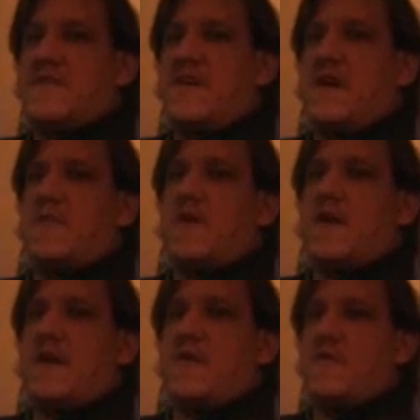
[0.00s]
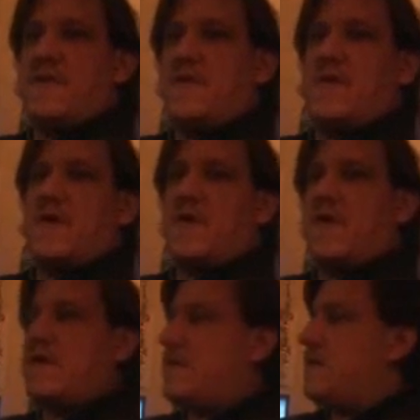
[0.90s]
camera angles, here we are.
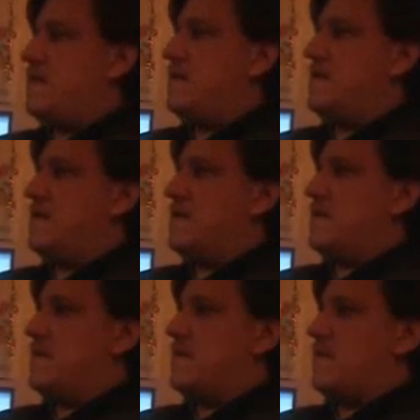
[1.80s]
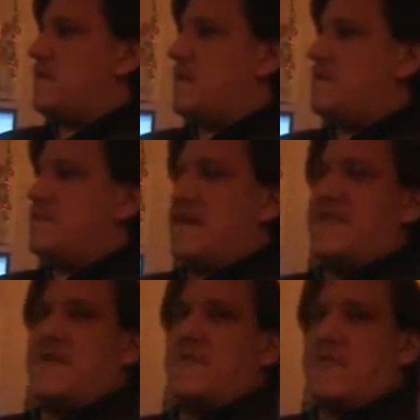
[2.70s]
Well, not
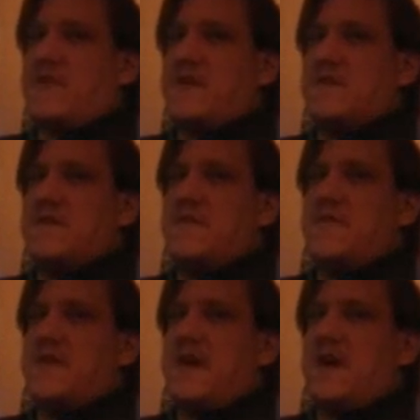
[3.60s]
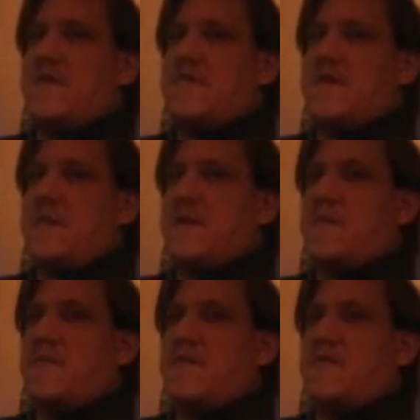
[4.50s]
that I'm particularly renowned for coming
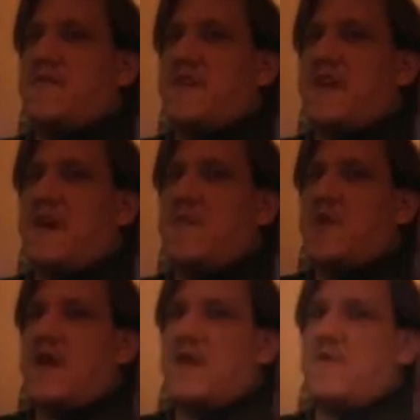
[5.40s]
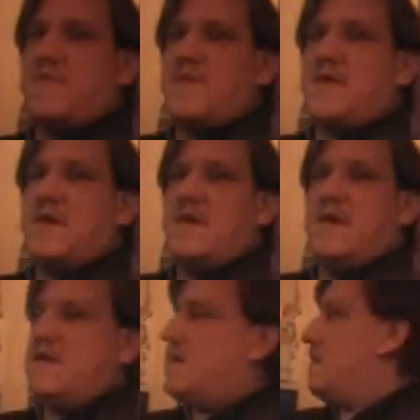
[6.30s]
up with interesting camera angles, but
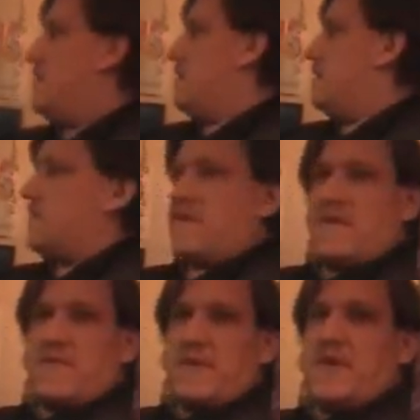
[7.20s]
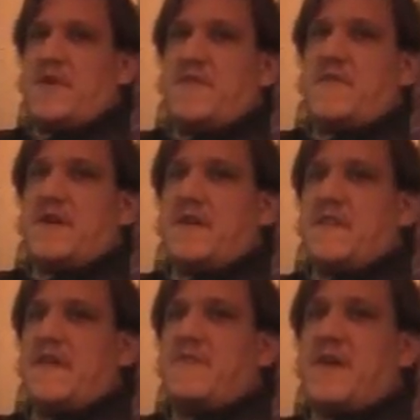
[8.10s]
there goes my monitor again.
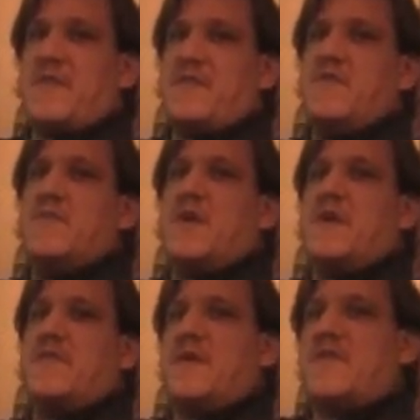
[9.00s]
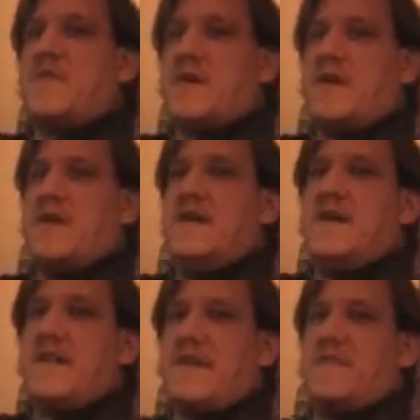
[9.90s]
That's my computer monitor, by the way,
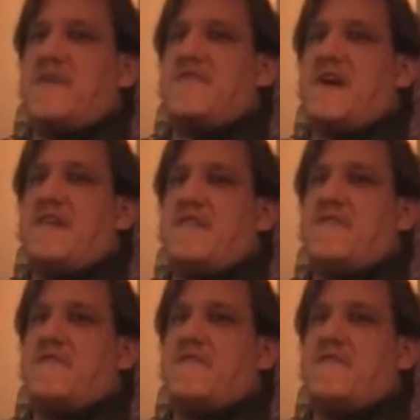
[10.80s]
and that's my final,